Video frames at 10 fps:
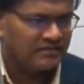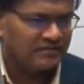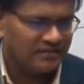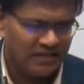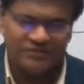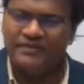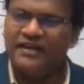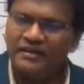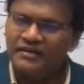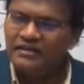That is
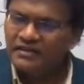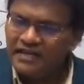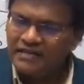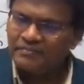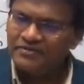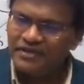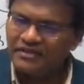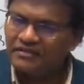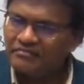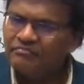where at present.
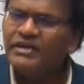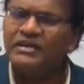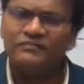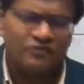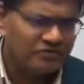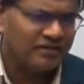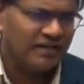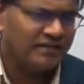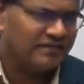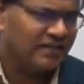But of course, in
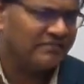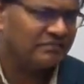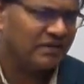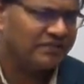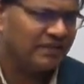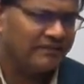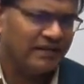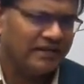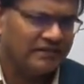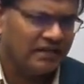recent times, what is
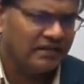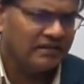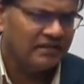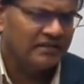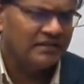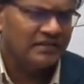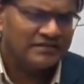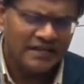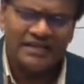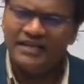happening is that
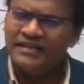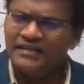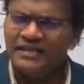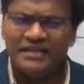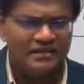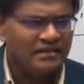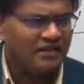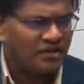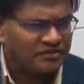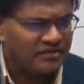suddenly in the
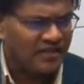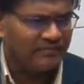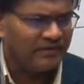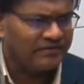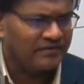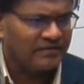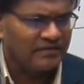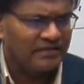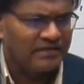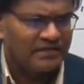last 3 months,
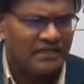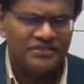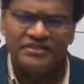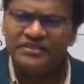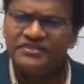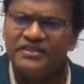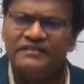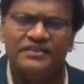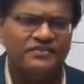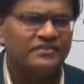the GST
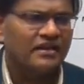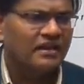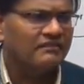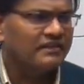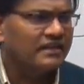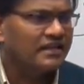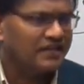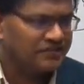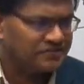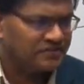revenues have
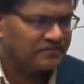increased.